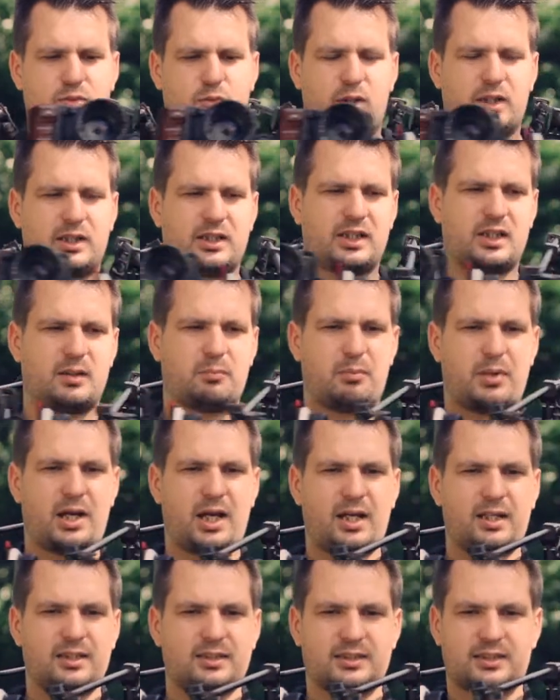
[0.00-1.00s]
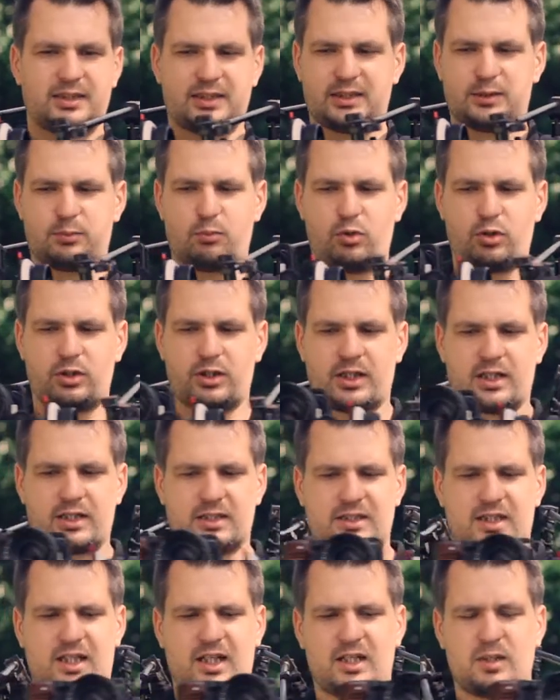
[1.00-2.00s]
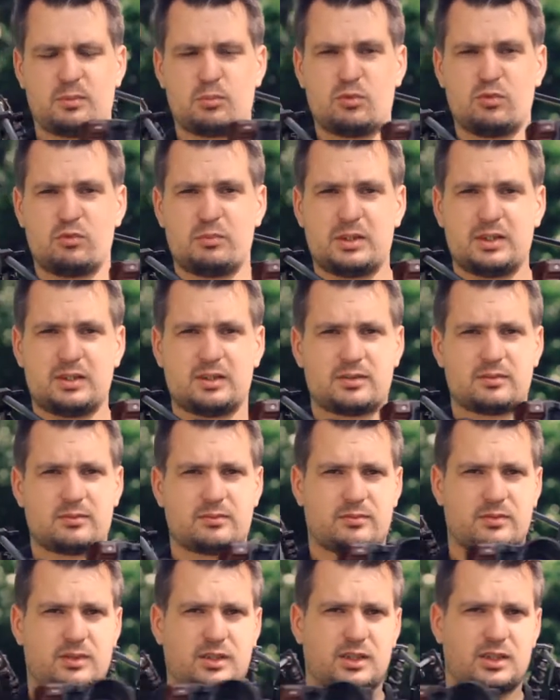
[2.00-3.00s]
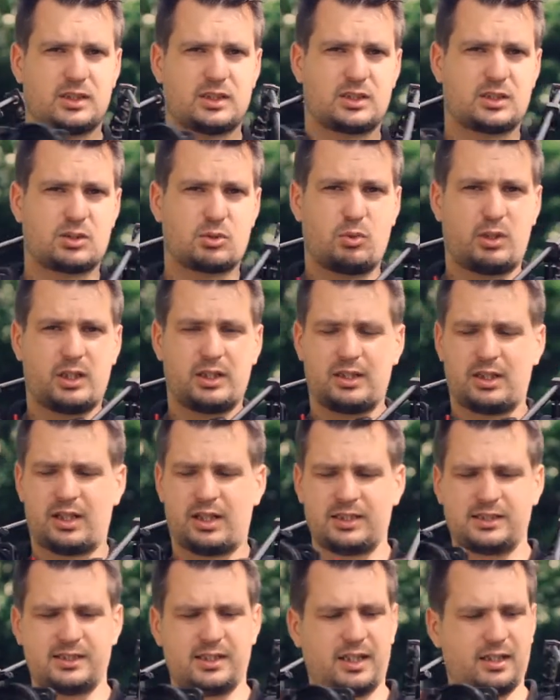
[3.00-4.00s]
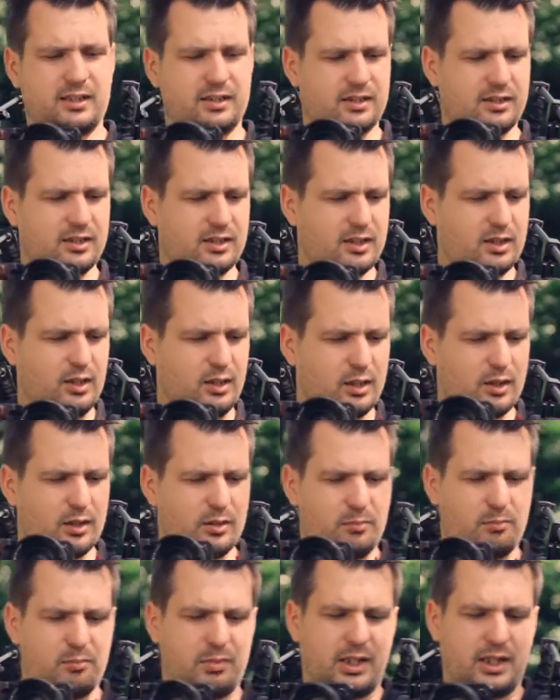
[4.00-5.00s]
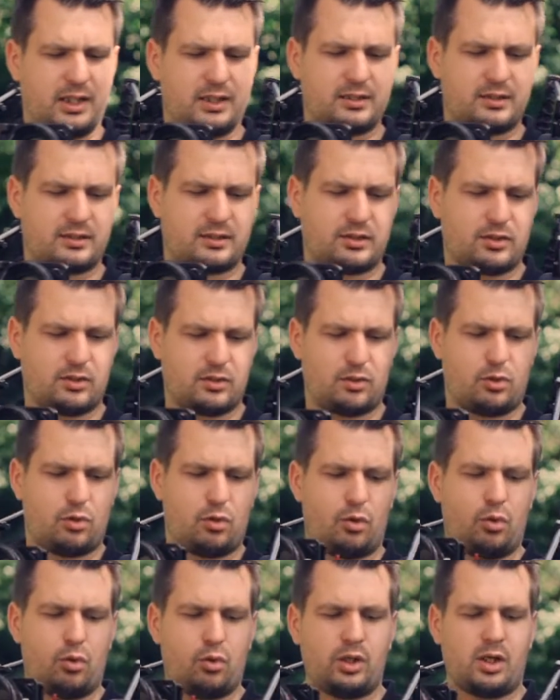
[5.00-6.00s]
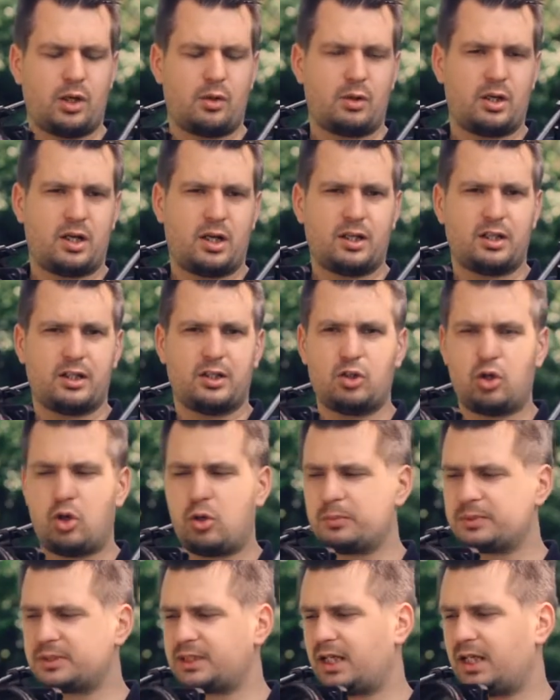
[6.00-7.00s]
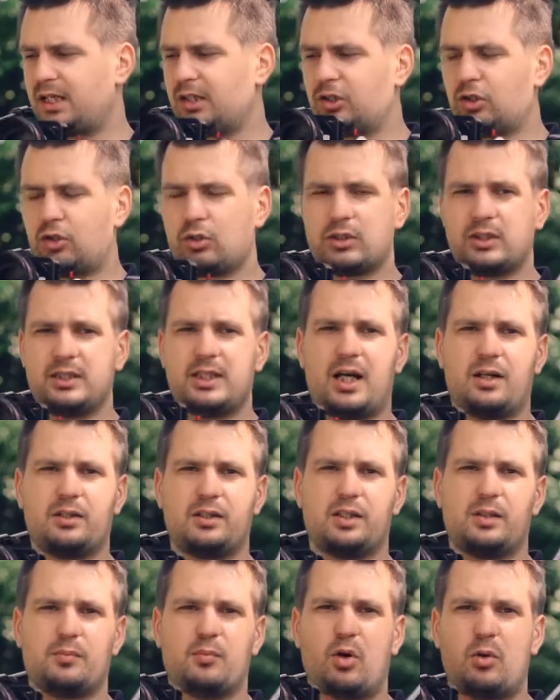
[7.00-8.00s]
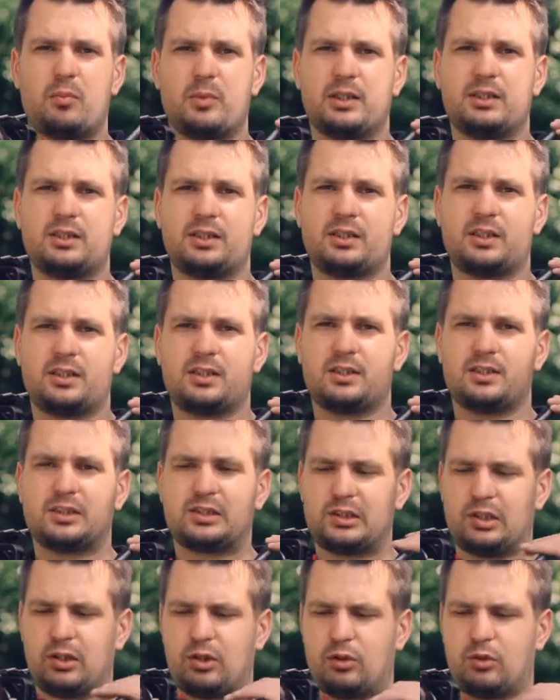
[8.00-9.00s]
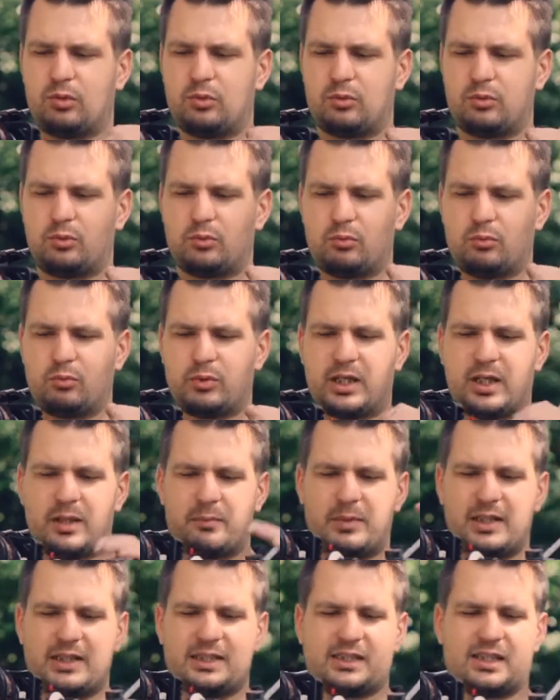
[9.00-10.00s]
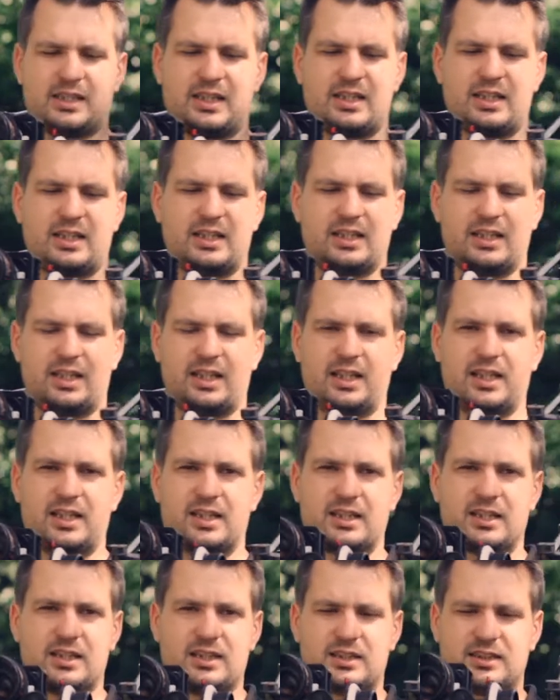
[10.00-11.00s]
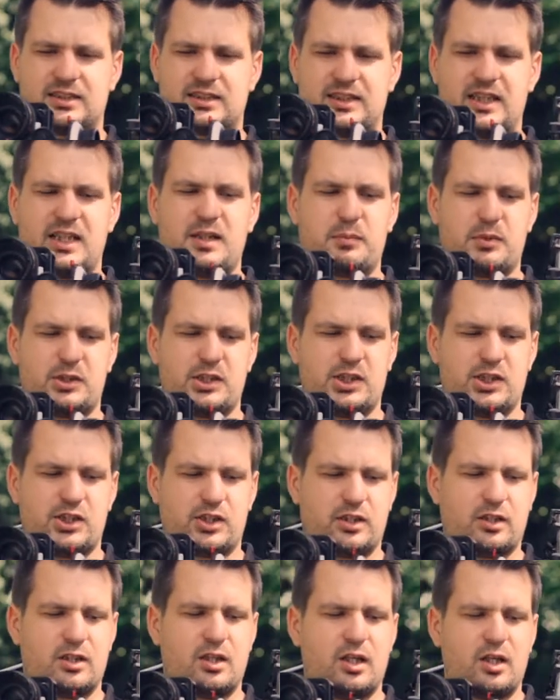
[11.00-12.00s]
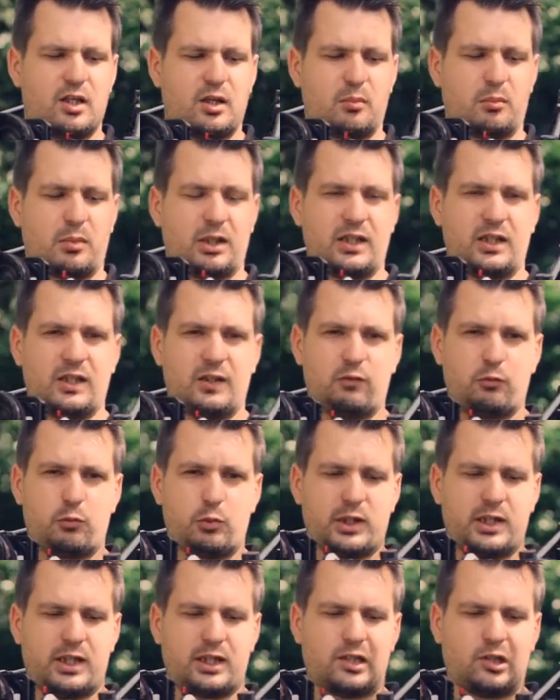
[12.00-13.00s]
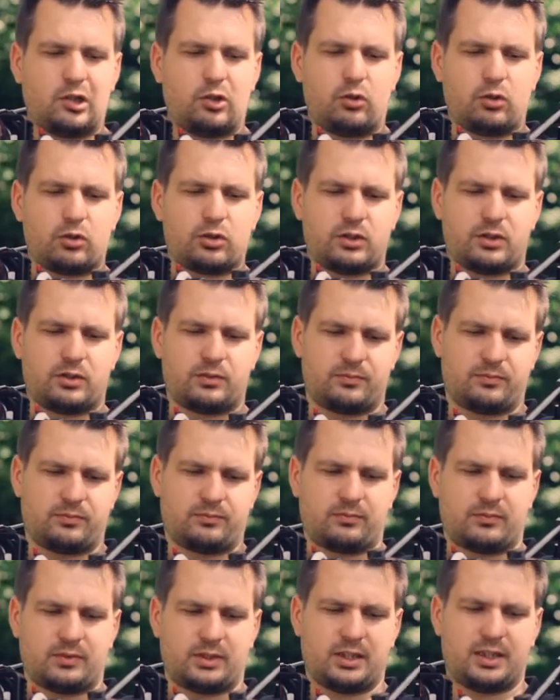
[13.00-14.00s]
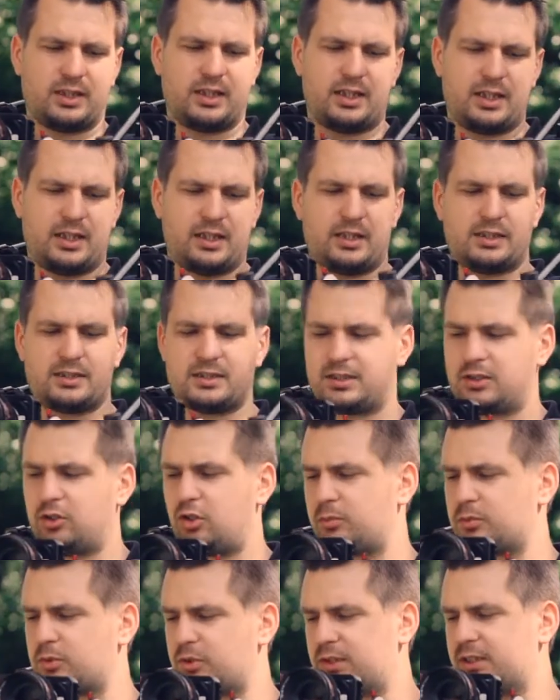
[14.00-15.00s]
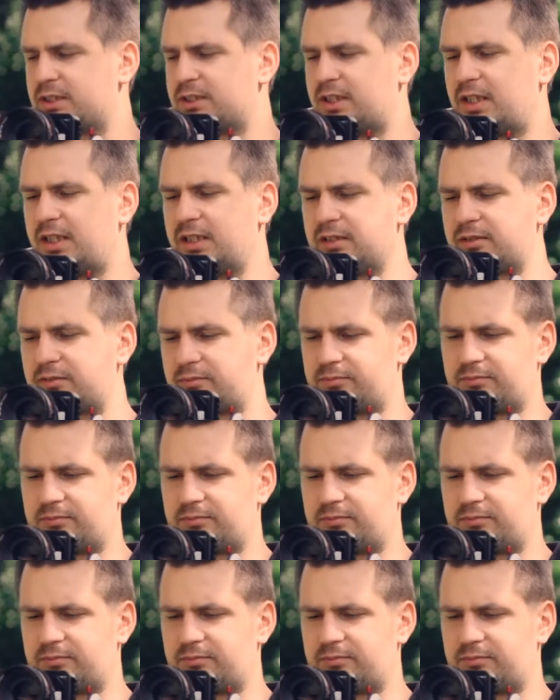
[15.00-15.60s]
rather than pans. It's more like a slider movement. It's quite nice that, but all our other knobs are locked down at the moment, so we're basically in a steady position. But if we unlock these knobs on the side,